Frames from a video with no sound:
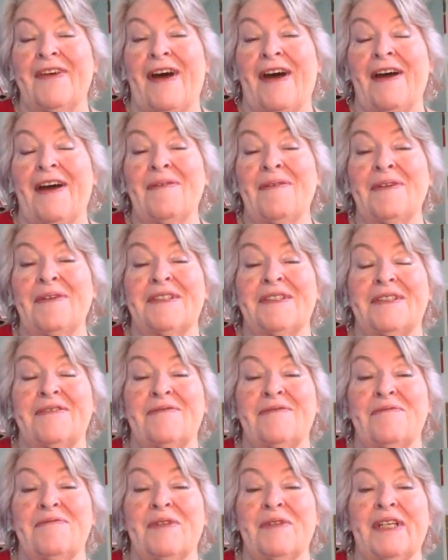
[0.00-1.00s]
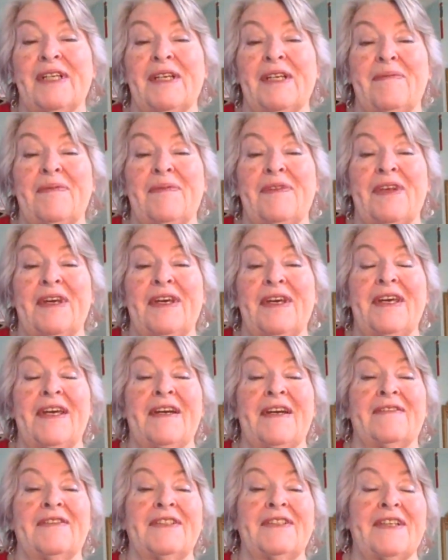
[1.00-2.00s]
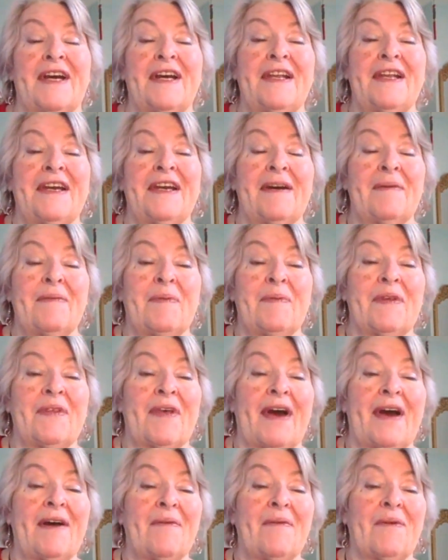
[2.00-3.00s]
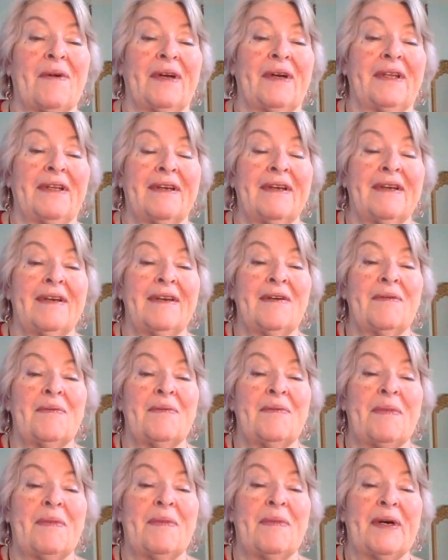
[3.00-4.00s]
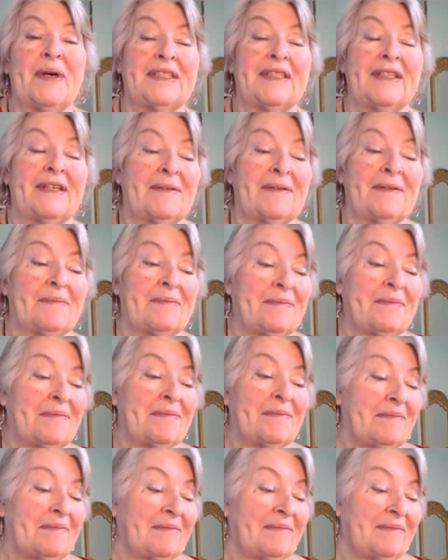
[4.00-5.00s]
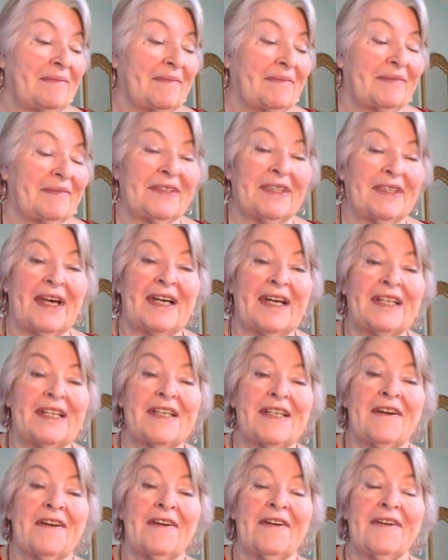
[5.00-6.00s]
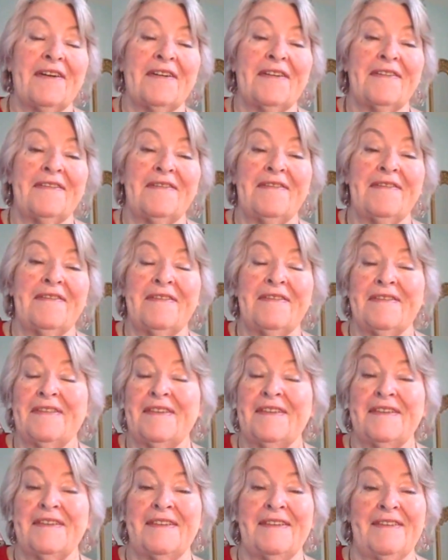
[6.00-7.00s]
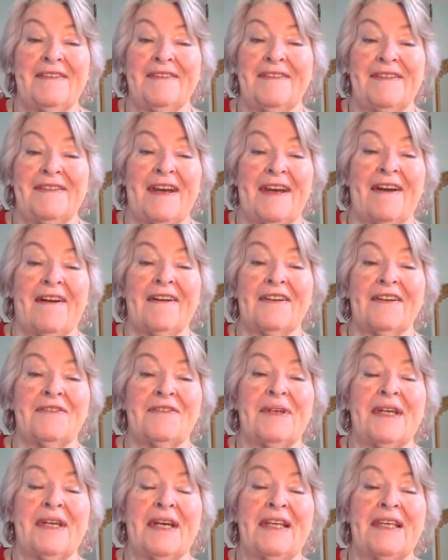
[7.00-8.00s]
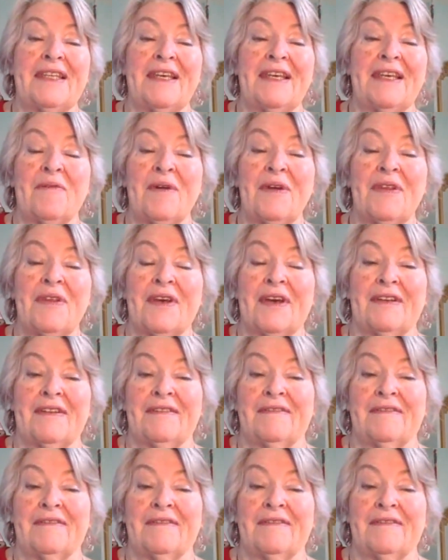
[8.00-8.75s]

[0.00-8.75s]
I was really thinking of signing up with that one, but last I heard, they aren't doing anything with it.